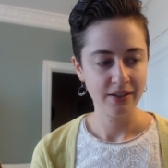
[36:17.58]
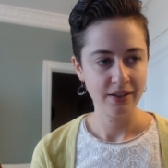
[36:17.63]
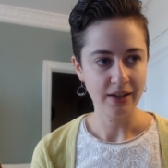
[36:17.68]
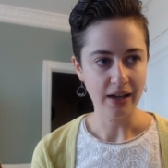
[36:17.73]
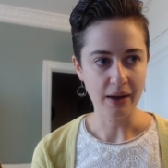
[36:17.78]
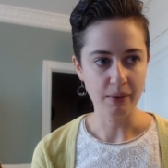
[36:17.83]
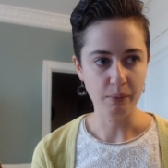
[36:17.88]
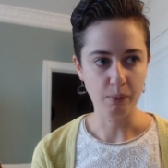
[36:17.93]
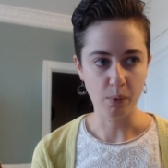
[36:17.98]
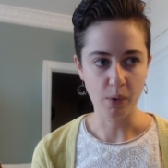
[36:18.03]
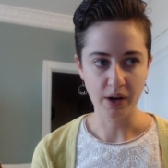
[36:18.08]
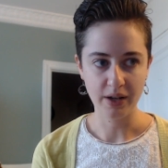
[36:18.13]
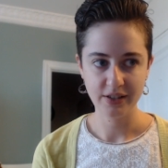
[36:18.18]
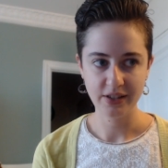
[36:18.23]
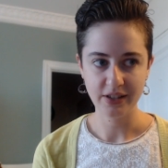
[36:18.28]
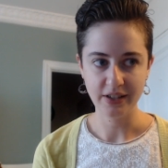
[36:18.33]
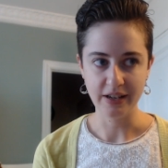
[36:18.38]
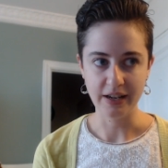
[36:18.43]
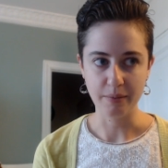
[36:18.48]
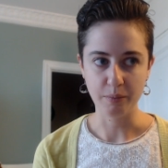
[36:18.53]
I want
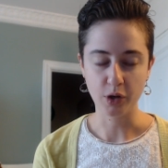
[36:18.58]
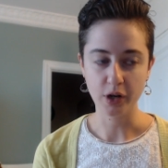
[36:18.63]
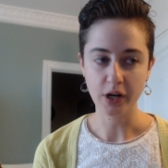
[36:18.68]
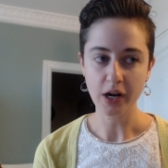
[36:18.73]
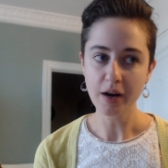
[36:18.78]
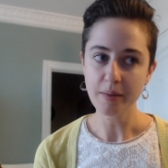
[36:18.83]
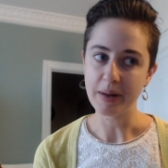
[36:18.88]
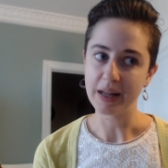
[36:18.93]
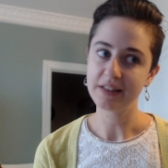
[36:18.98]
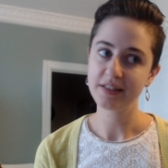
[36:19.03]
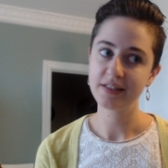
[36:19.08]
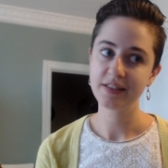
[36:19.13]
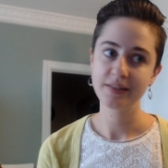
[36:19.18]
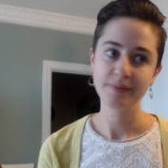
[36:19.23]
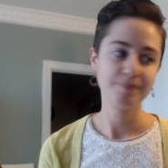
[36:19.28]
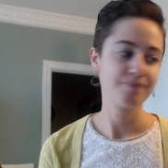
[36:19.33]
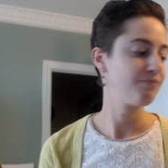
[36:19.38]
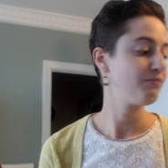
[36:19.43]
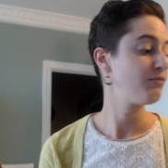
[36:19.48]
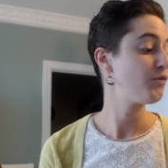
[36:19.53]
to knit more garments.
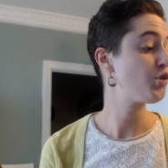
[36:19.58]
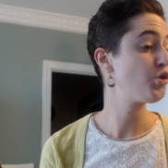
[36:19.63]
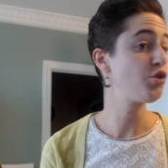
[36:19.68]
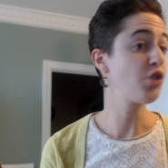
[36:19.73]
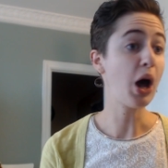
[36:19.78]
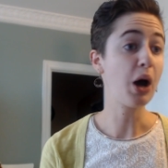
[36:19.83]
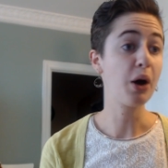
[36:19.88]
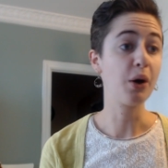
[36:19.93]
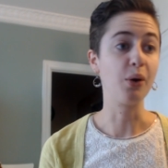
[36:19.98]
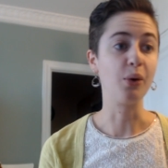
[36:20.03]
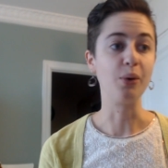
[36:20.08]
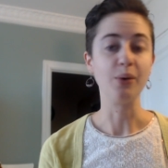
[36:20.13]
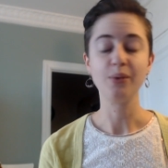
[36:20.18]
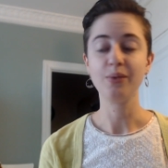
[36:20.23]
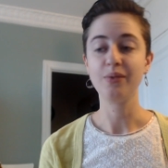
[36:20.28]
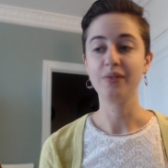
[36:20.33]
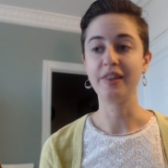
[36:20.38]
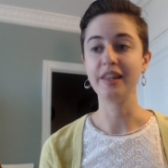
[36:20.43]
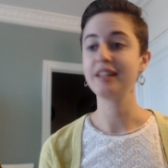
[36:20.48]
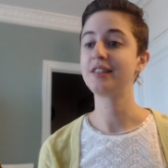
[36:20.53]
So
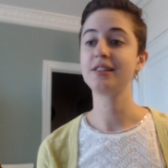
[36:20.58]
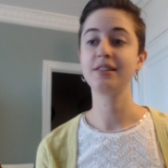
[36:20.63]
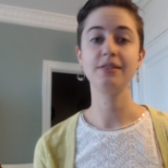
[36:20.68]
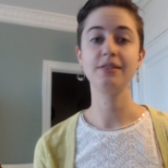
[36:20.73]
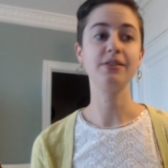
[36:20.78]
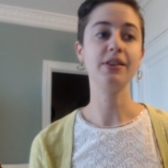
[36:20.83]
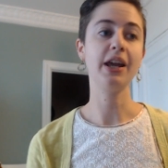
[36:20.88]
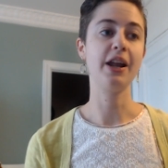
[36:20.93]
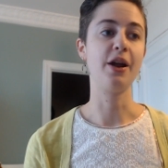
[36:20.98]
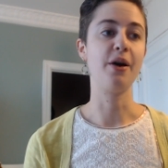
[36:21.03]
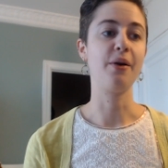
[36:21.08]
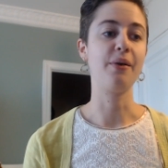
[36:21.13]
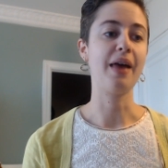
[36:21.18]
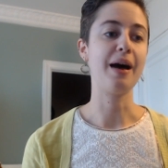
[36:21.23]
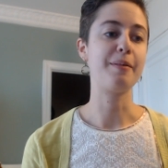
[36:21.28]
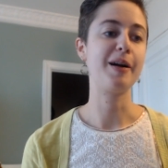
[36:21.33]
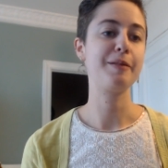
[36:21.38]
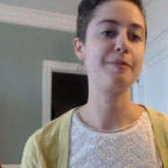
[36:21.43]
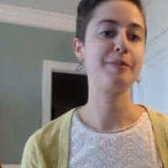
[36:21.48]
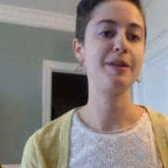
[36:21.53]
this, you know,
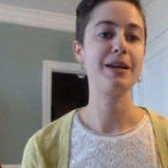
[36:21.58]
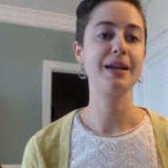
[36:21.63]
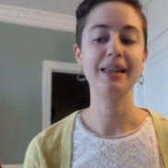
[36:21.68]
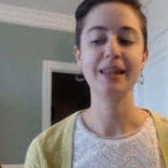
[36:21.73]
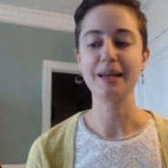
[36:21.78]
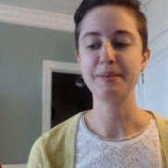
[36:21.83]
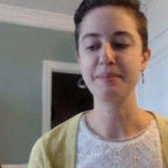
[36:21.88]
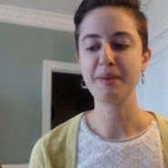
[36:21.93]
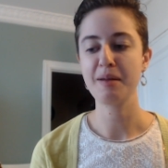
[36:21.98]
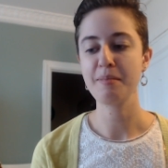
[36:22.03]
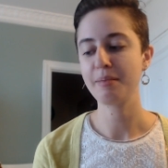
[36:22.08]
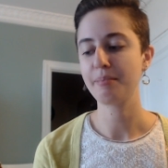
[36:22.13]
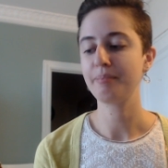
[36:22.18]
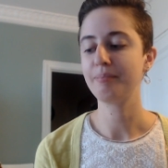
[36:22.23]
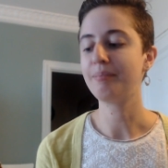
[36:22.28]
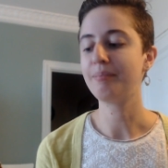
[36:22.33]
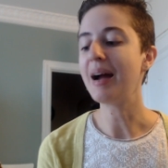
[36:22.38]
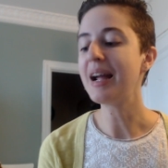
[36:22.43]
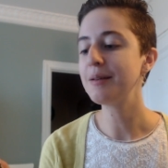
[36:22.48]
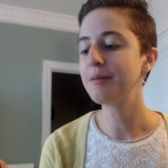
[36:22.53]
that might be, that might,
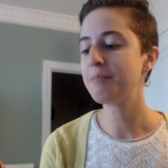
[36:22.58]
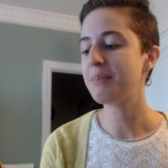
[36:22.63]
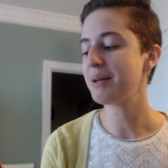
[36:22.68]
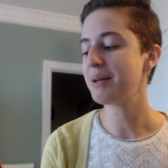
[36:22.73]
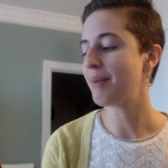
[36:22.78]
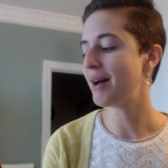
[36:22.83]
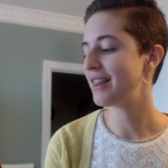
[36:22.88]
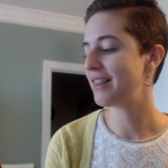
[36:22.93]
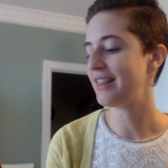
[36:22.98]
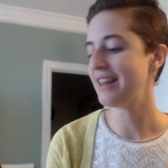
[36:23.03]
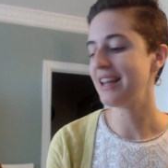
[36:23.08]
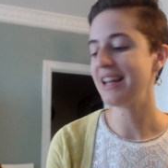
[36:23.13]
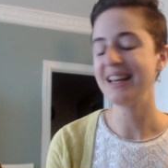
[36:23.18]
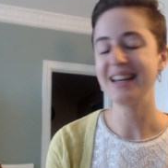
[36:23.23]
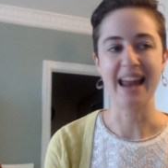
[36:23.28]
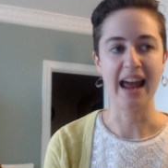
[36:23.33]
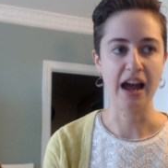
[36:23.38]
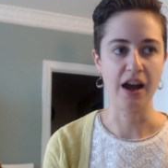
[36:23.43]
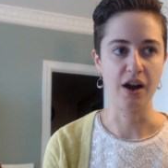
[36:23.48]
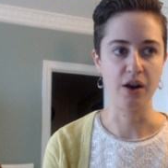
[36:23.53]
might be my thing
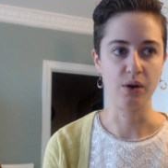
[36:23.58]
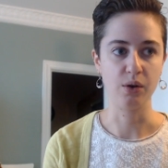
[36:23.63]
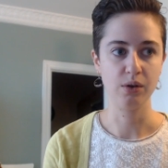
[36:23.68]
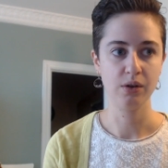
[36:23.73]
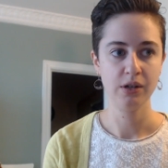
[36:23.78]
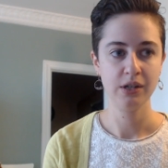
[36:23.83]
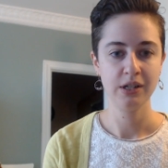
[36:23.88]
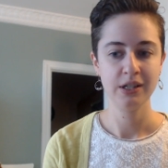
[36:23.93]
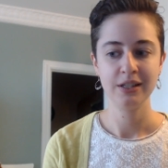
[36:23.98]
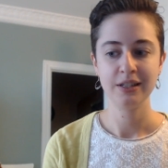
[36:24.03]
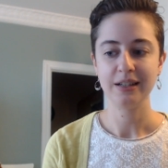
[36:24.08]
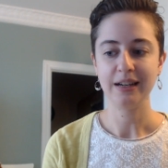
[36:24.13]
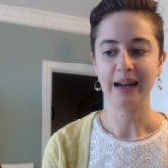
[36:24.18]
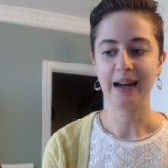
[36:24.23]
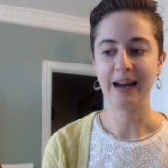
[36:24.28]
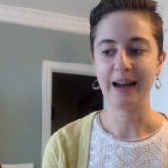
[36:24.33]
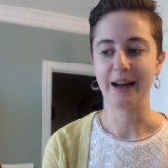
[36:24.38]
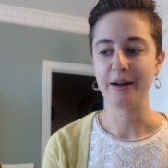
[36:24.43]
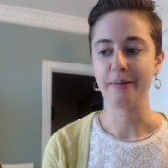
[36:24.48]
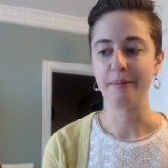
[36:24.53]
now.
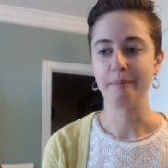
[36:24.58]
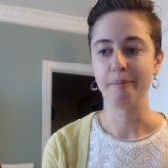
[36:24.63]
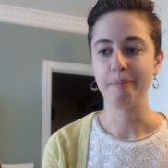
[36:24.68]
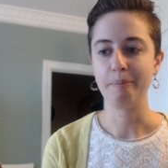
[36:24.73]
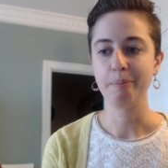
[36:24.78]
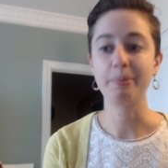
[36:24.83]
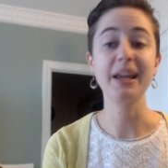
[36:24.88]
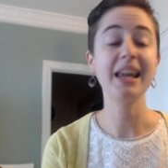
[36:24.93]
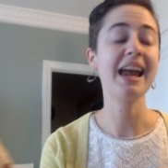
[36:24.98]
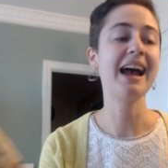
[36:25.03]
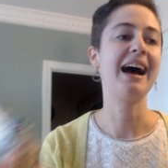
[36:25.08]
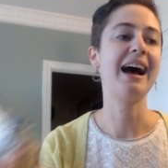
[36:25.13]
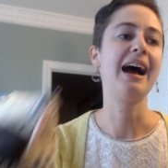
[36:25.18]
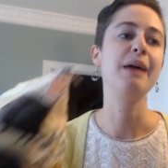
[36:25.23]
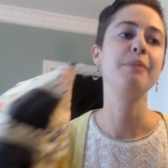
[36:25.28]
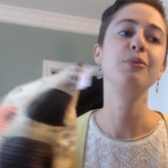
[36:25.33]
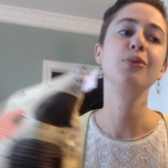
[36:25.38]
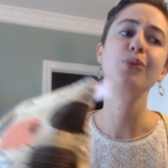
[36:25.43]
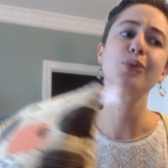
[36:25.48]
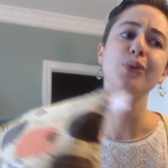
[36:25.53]
Um, but yeah,
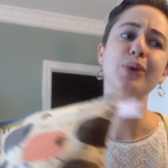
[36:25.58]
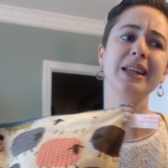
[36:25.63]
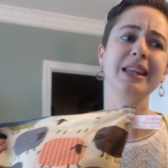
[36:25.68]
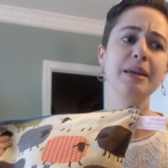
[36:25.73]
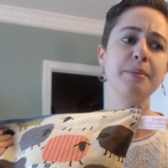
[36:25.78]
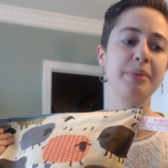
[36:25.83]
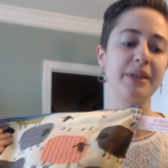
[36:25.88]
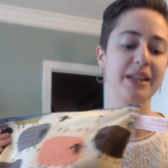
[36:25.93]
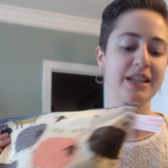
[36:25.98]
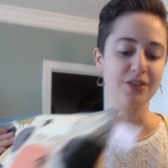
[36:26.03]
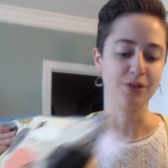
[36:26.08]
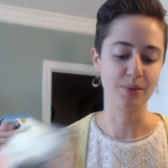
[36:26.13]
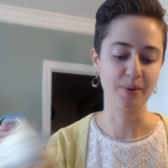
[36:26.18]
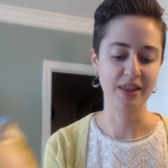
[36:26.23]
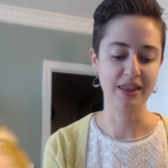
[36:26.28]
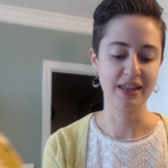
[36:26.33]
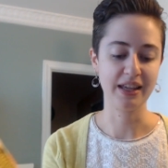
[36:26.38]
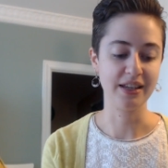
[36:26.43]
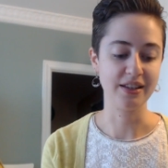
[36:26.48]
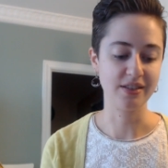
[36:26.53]
I'm really pleased with
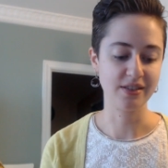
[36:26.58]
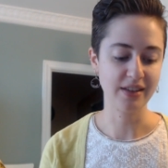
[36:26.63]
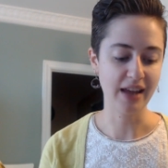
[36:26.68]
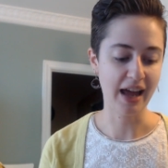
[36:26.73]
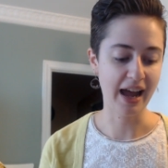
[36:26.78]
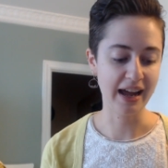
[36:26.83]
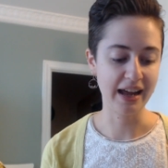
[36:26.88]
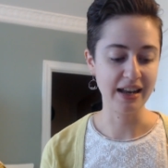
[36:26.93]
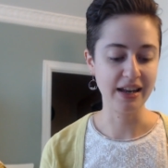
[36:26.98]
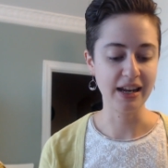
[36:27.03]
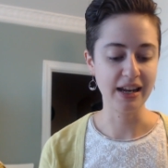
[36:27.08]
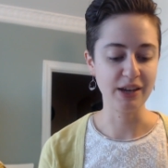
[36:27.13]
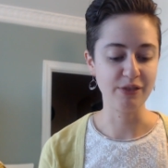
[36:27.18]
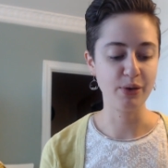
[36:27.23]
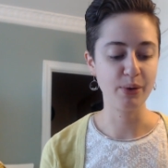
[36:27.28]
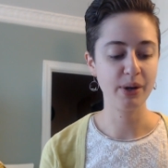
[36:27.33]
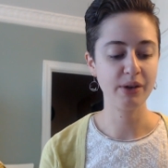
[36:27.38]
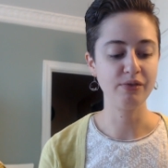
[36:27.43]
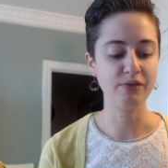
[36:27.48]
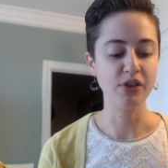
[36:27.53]
this. And if
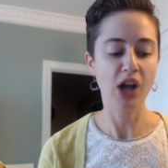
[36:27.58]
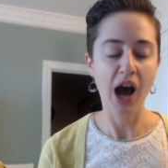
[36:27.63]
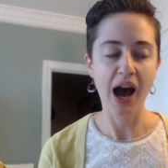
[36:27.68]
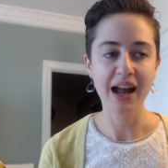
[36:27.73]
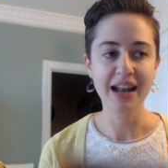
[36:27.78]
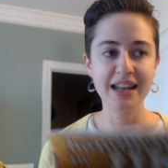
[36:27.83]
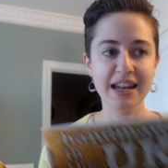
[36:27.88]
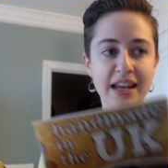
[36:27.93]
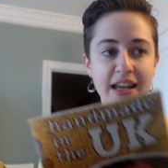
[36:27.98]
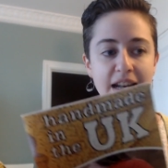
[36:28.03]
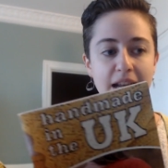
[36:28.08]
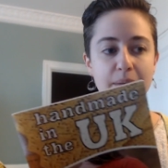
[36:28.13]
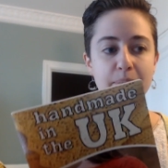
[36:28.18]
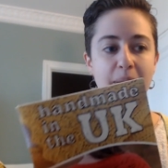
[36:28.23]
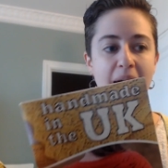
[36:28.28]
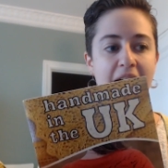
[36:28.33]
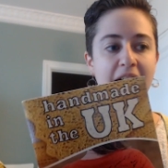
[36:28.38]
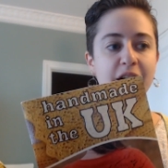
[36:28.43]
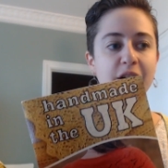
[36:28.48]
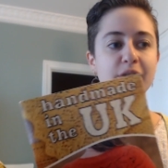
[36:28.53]
you have not knit a
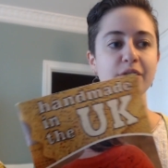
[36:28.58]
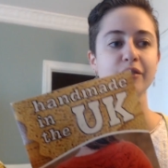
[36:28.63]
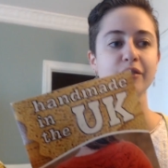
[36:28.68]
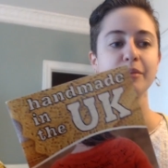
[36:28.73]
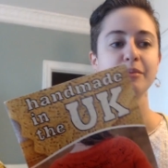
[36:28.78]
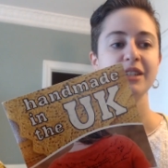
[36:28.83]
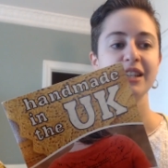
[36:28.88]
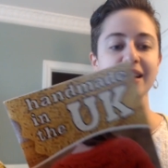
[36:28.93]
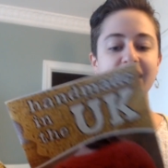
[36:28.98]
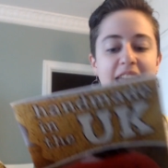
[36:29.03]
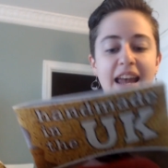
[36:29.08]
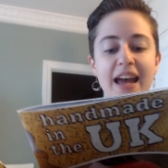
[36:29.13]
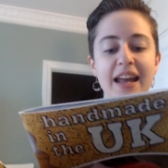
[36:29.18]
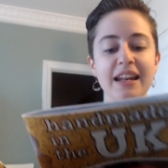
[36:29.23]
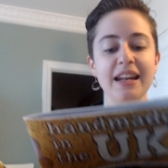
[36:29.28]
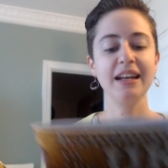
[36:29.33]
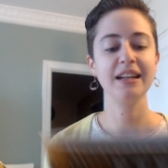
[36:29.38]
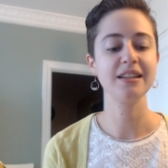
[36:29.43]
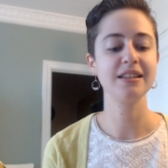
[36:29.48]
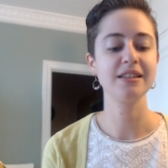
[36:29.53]
pattern from Tin Can
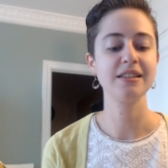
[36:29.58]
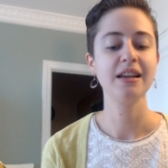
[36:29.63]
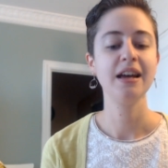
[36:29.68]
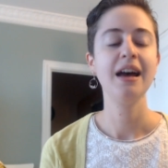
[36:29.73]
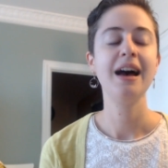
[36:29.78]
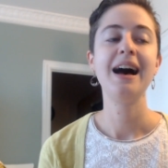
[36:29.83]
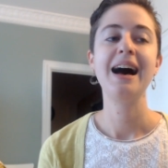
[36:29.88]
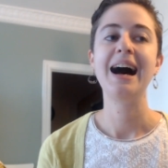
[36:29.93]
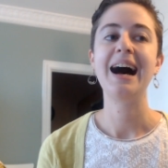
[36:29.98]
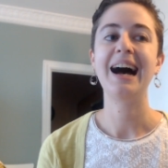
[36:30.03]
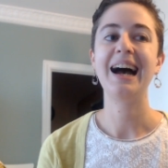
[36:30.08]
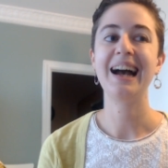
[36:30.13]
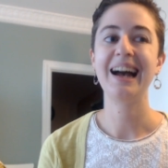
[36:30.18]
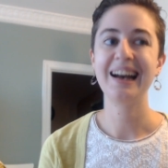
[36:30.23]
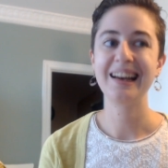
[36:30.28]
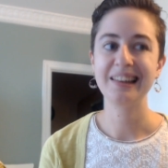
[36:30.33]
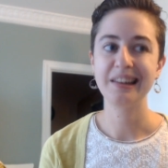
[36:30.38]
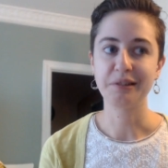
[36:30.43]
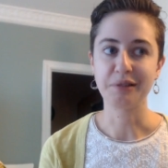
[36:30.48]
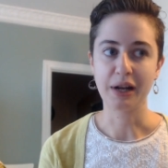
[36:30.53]
Knits, I
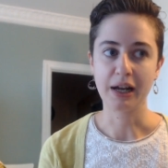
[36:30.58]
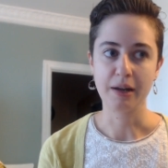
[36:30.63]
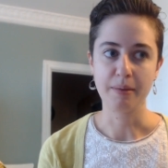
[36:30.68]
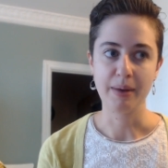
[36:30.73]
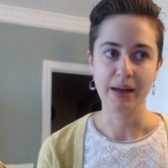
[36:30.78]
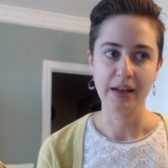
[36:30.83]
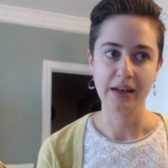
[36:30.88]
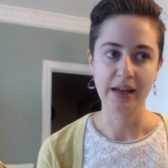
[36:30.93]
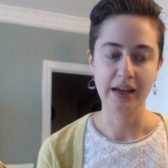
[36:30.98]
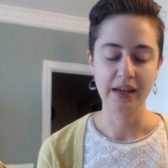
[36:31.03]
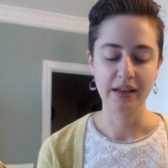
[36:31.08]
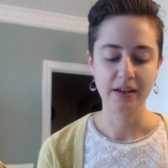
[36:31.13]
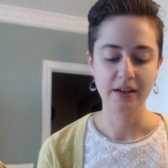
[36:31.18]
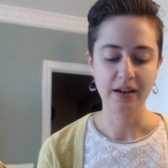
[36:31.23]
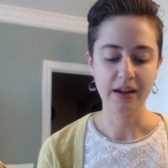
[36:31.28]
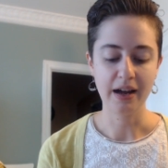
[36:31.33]
highly recommend it.